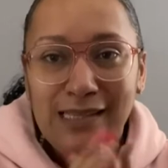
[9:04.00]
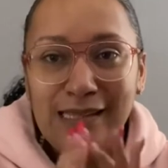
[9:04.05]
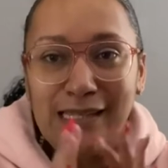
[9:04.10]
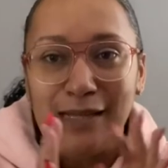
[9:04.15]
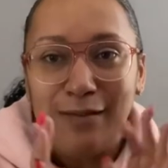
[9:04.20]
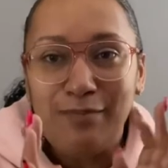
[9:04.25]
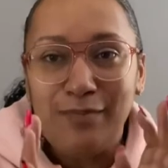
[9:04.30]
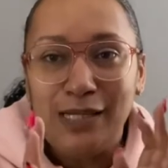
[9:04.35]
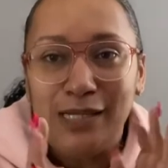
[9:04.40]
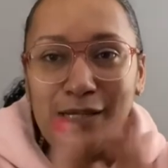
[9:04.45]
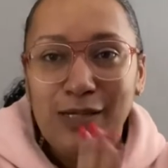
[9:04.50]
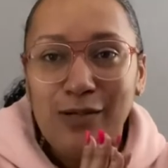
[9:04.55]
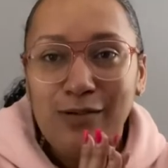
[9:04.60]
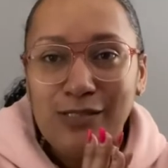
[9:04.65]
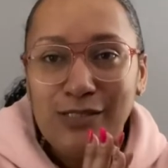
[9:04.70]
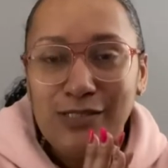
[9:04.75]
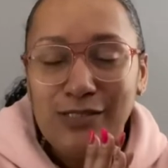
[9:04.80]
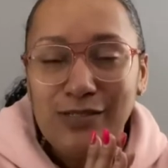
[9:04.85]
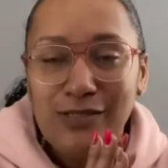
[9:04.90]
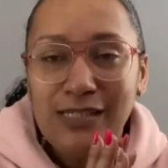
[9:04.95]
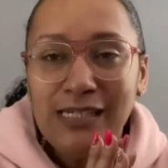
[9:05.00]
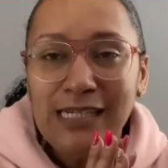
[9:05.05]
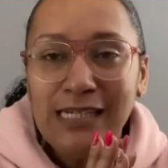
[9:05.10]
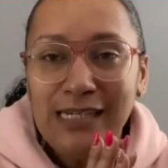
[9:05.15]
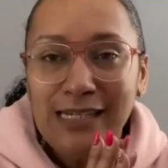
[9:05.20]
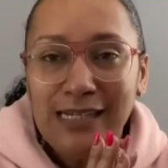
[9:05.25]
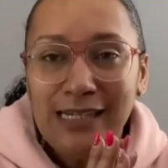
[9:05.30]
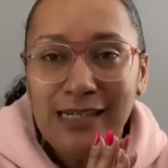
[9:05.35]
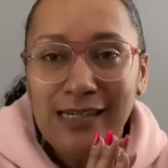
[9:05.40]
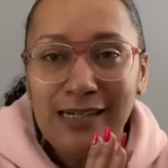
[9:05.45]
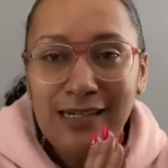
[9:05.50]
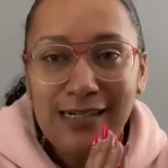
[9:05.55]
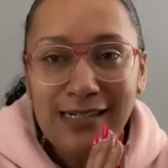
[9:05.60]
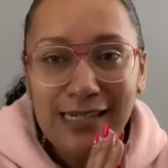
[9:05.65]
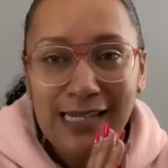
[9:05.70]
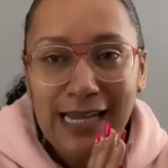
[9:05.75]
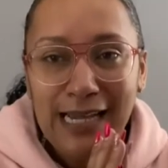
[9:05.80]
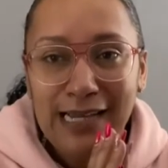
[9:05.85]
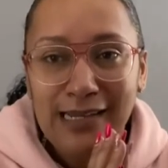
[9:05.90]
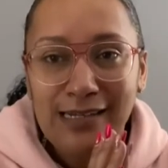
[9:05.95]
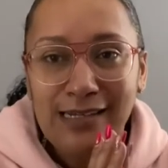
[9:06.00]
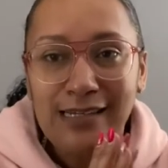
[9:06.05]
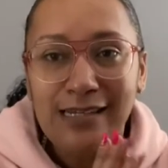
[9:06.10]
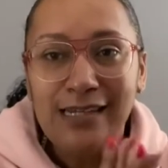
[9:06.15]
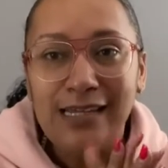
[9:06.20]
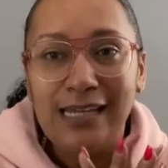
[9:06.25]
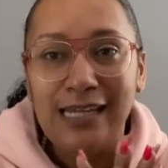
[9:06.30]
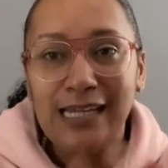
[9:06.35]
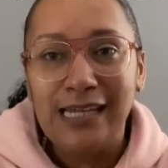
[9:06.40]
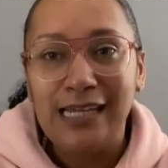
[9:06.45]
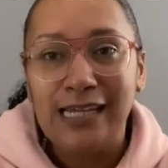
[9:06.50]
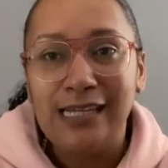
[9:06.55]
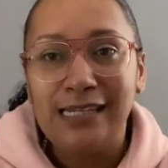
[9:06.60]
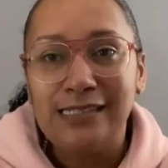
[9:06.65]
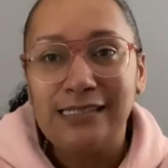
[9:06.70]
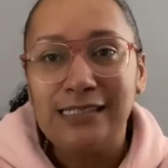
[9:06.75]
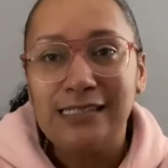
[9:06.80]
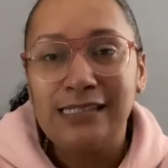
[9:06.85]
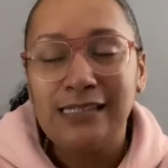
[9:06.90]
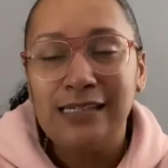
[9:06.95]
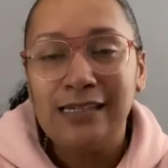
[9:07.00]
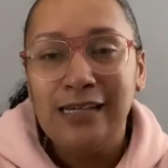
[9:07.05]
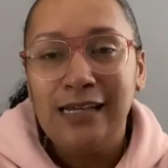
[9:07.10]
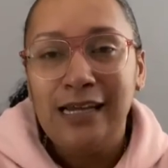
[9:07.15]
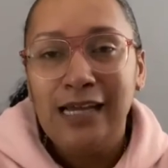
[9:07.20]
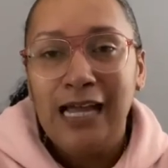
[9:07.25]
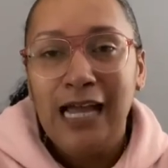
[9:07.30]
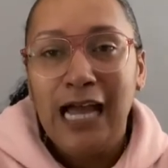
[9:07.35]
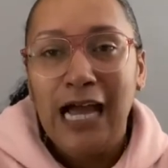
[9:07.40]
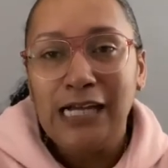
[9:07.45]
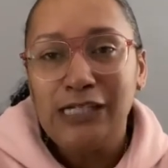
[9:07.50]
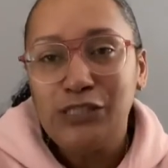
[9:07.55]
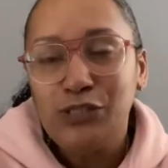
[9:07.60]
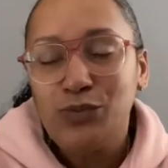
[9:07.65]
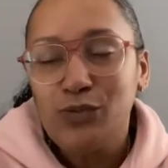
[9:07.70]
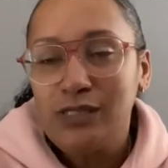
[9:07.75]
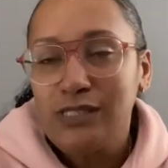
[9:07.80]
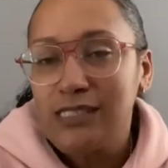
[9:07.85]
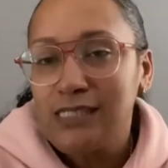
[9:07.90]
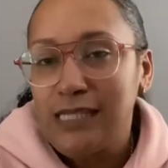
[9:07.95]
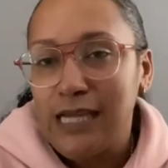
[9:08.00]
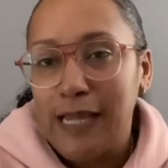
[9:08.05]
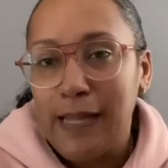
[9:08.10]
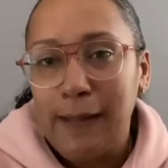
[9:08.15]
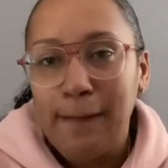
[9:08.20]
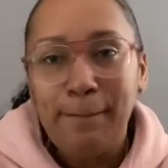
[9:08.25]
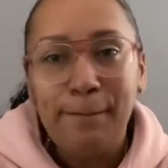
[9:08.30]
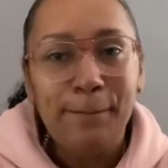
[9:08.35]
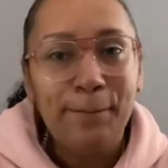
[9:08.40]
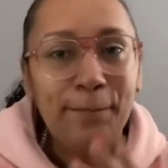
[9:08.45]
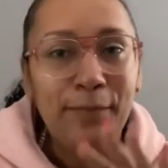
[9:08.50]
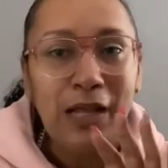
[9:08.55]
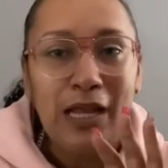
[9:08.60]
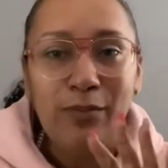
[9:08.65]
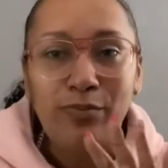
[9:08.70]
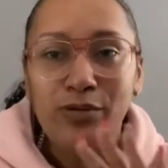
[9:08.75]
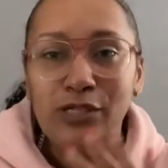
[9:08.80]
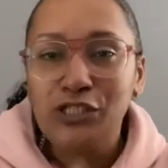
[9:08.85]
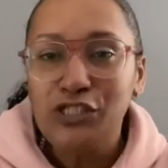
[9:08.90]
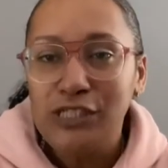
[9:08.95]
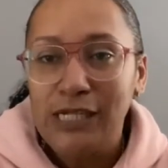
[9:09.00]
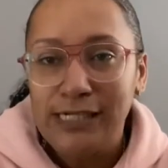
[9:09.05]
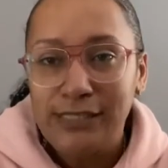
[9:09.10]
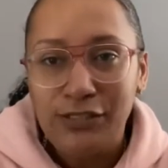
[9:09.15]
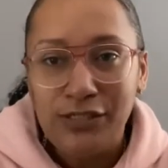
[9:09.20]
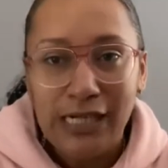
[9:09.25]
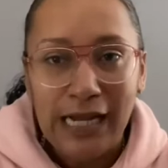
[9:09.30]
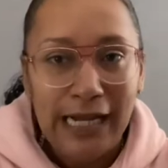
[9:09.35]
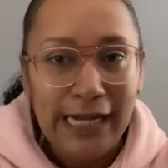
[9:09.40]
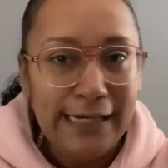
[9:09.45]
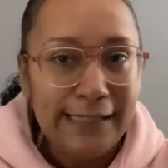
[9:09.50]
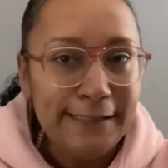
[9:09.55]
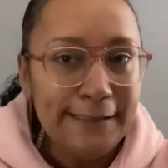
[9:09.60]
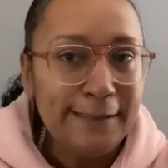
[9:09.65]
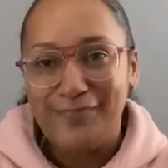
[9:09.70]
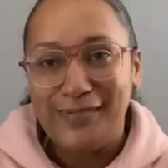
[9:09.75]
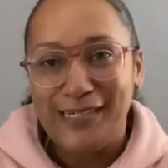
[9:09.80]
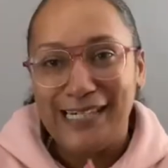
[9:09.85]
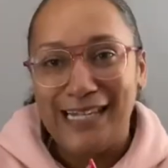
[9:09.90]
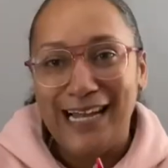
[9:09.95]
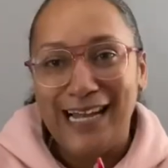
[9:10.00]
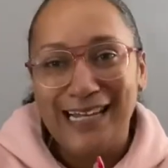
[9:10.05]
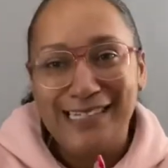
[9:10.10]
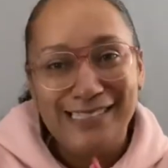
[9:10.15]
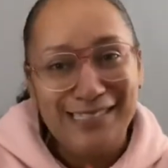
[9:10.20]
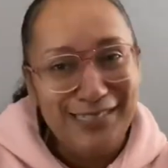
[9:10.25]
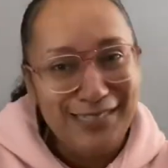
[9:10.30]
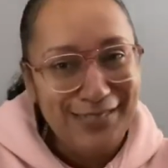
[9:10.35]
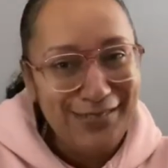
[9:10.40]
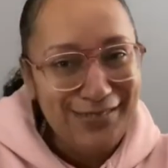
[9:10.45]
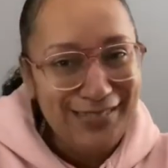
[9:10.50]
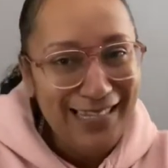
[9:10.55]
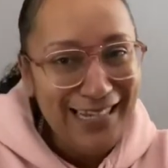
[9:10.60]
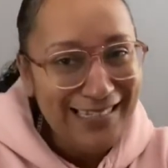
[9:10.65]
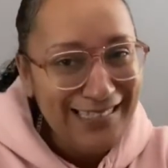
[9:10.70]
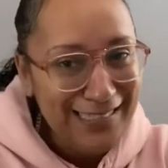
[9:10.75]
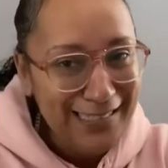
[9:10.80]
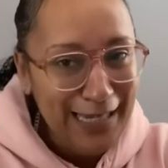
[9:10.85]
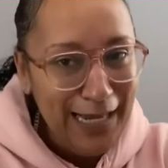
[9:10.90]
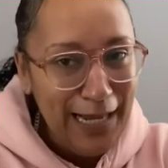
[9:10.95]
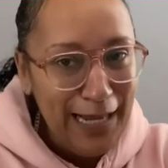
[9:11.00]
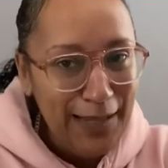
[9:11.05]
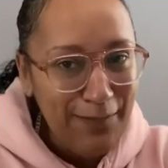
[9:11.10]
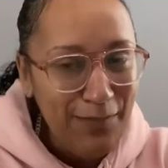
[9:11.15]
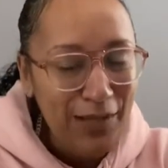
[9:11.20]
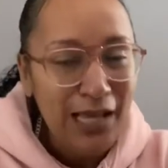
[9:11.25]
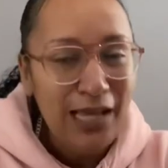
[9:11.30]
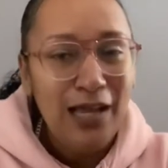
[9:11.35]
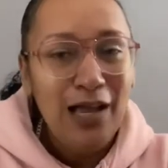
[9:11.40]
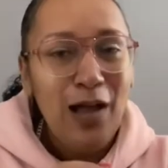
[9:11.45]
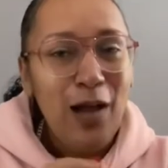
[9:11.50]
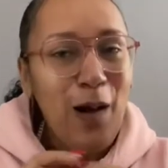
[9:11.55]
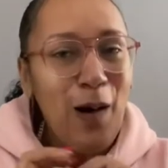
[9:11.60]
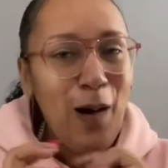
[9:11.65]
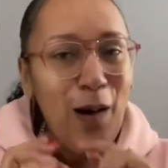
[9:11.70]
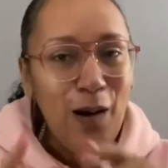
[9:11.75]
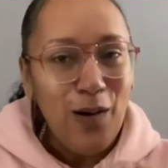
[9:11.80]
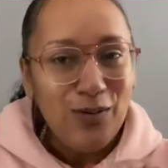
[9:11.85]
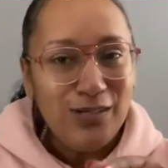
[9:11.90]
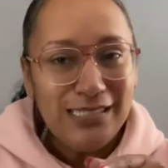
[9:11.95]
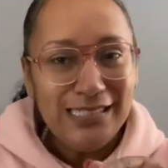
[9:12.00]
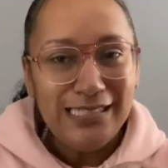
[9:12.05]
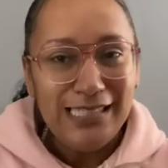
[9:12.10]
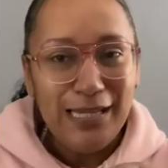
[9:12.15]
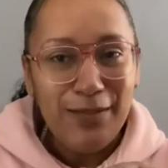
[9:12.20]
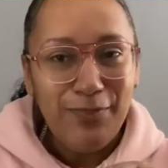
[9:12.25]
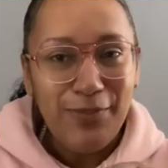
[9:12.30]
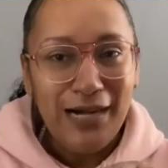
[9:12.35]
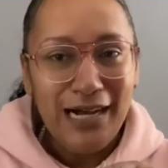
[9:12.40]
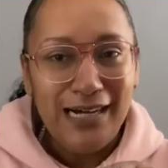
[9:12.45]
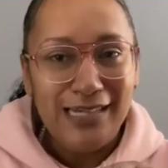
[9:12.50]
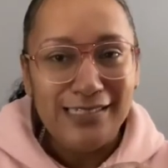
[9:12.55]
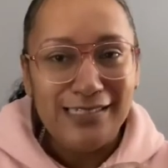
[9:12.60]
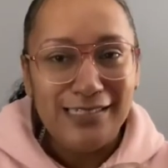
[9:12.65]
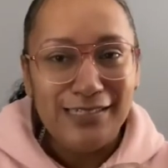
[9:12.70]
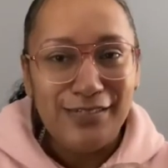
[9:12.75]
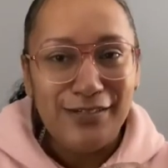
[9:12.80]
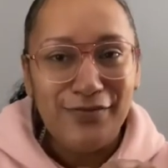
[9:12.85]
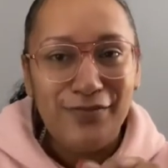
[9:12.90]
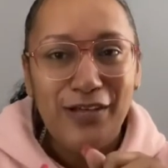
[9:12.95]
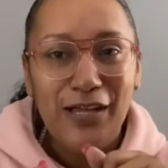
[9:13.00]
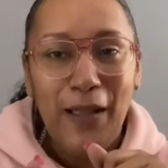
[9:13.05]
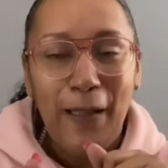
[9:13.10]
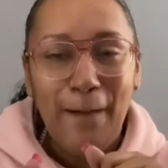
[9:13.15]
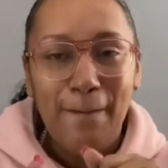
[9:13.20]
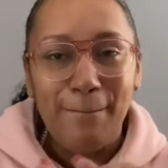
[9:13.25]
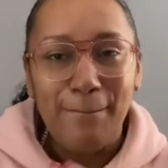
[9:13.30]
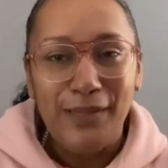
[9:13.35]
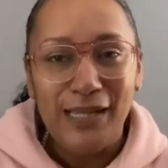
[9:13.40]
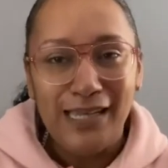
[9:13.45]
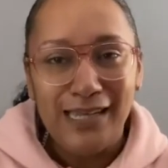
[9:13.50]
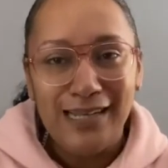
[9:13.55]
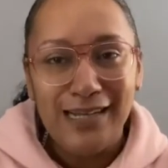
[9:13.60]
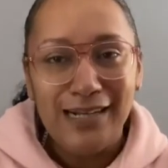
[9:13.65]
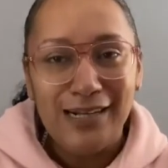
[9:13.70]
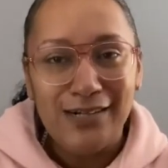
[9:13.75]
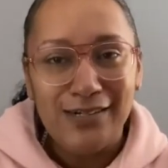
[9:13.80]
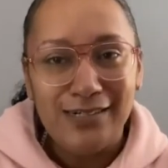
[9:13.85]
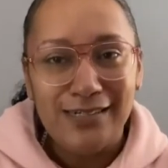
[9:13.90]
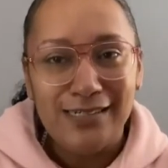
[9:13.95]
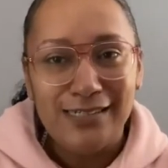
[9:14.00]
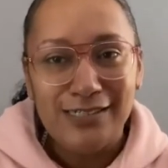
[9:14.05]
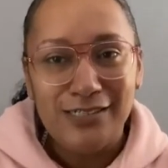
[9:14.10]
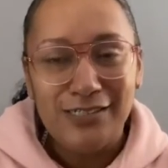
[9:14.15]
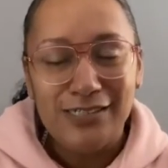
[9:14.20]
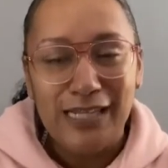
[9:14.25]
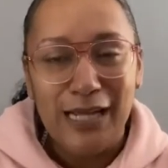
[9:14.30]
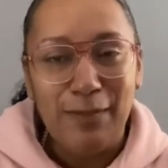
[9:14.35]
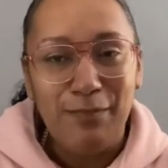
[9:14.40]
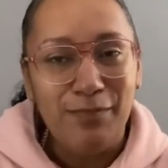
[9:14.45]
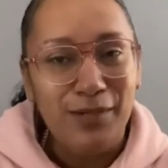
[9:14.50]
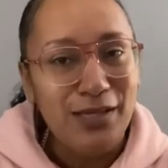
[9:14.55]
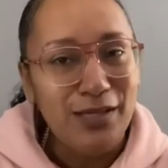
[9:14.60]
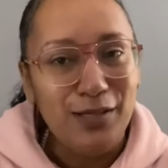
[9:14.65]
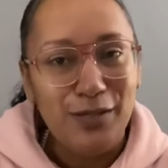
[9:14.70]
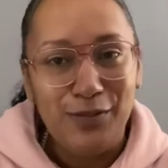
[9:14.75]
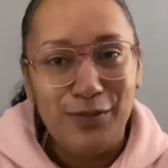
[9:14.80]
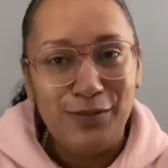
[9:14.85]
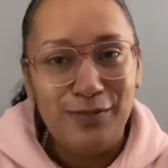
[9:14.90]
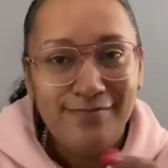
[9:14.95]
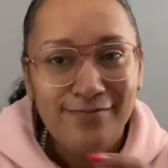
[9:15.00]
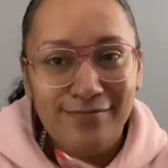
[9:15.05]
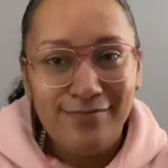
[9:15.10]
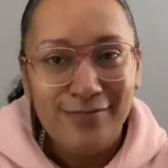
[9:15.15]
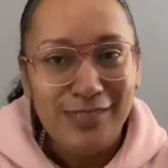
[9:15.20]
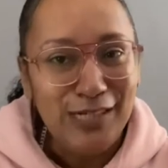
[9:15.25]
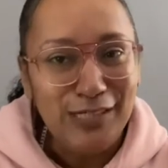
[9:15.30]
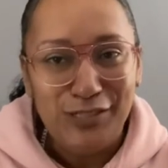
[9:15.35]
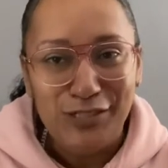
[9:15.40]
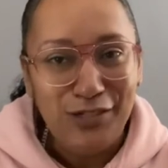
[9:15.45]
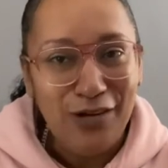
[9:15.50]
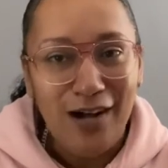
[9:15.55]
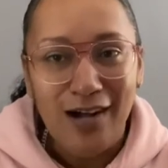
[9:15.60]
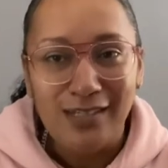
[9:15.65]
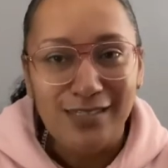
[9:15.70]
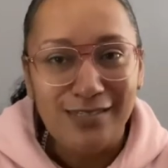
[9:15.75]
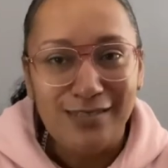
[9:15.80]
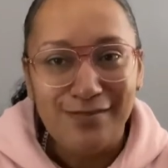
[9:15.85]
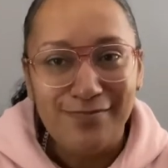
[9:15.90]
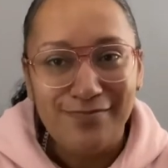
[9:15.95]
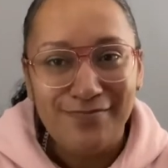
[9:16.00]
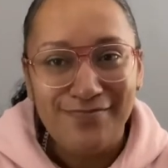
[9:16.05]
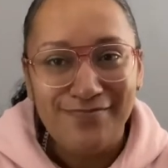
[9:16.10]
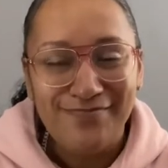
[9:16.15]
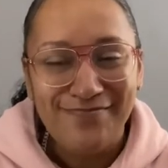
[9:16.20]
Let me know what you think again. And I just want to say I appreciate you guys. But guys, until next time, always stay positive, be encouraged, and be you, because you're awesome.